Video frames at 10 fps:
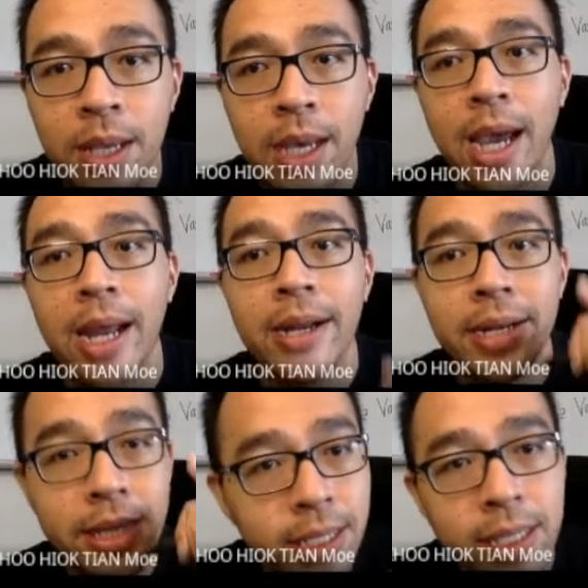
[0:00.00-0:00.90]
And
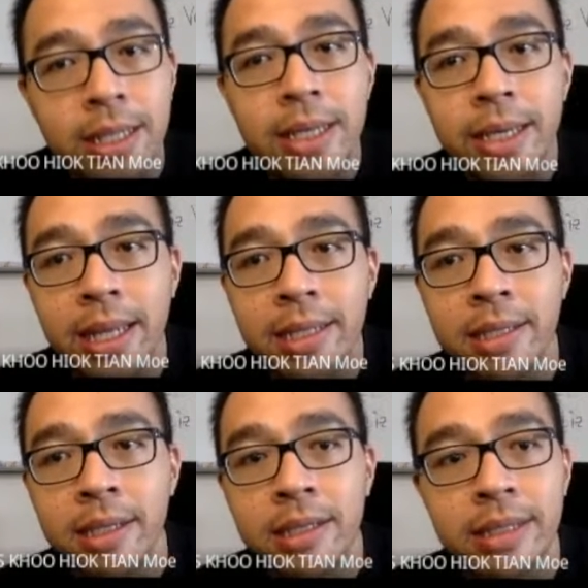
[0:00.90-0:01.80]
this indicates
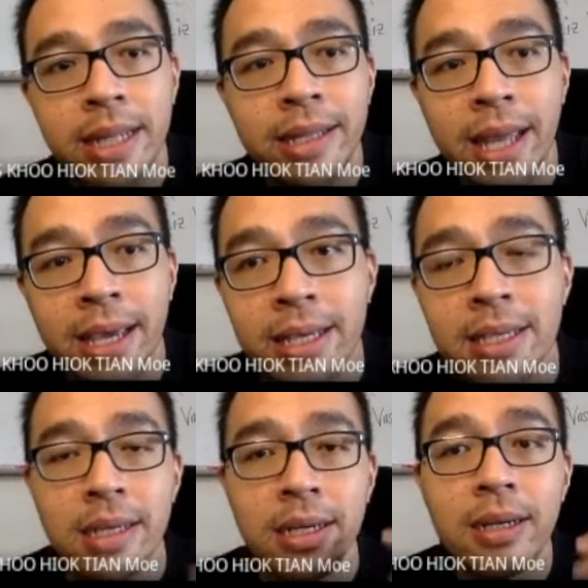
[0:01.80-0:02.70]
that there
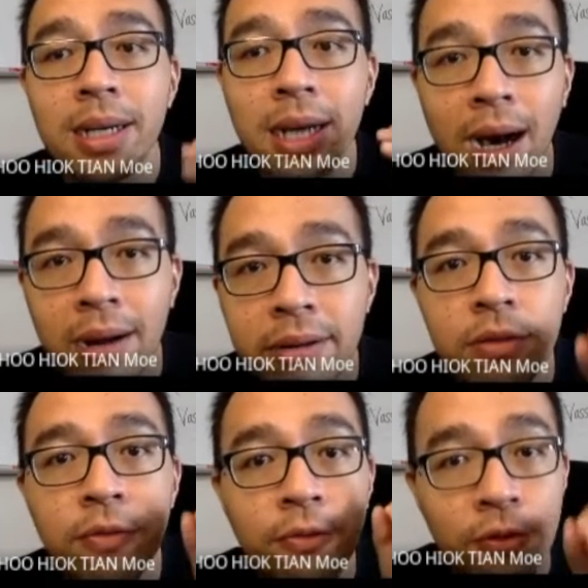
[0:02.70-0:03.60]
is a
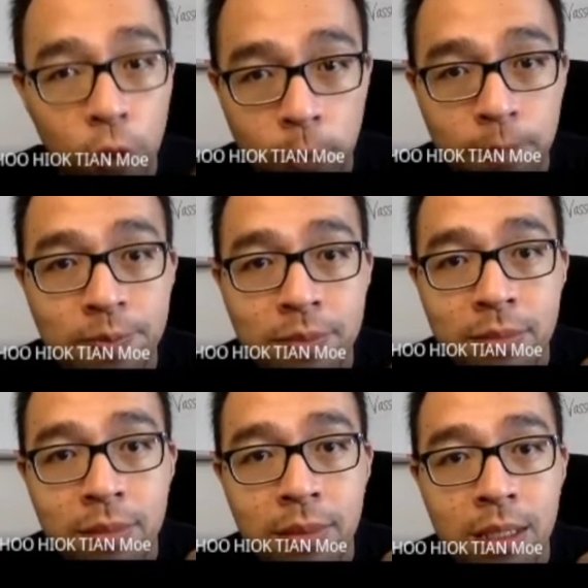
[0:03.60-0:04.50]
current flow.
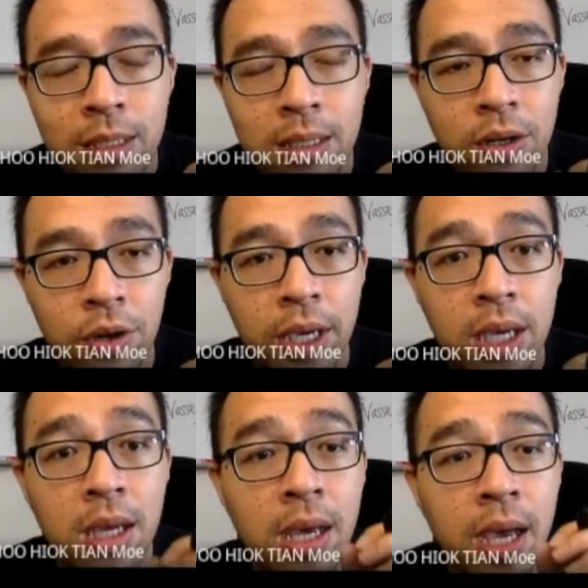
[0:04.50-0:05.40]

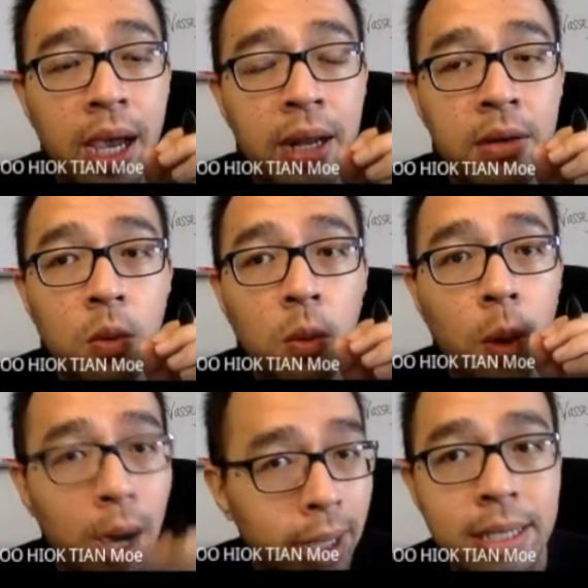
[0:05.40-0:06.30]
Okay, and
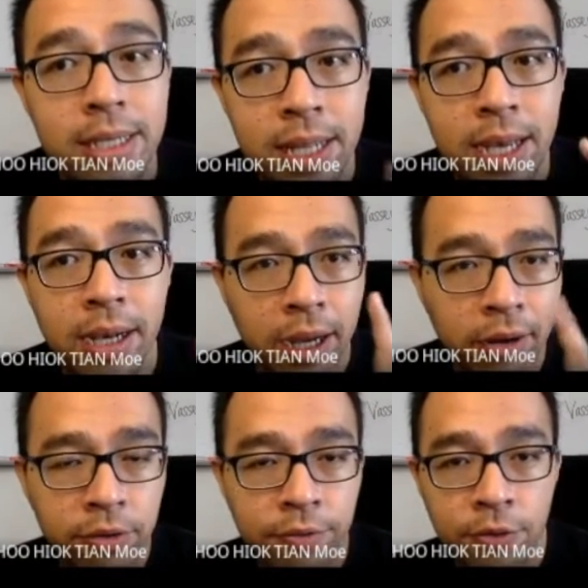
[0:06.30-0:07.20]
why is there a
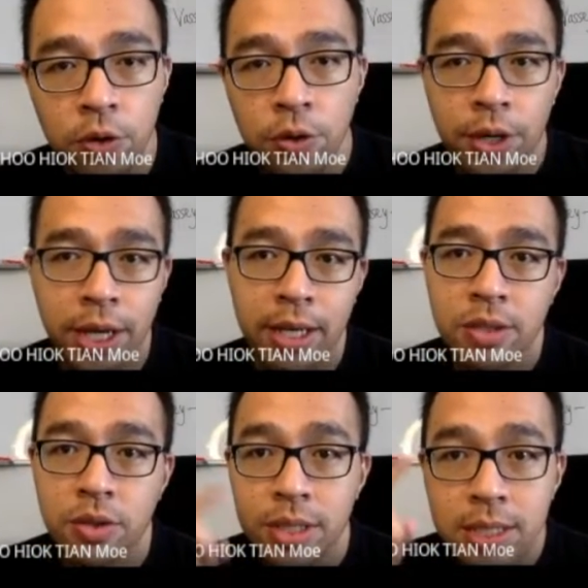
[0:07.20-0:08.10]
current flow? Okay,
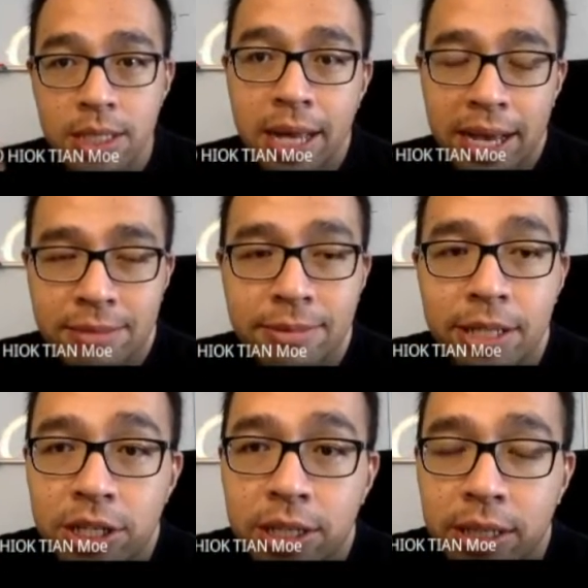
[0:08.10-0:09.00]
so this is the
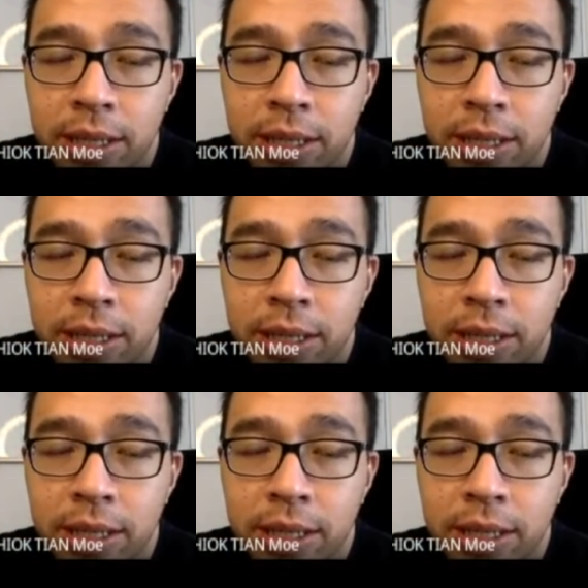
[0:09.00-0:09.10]
explanation.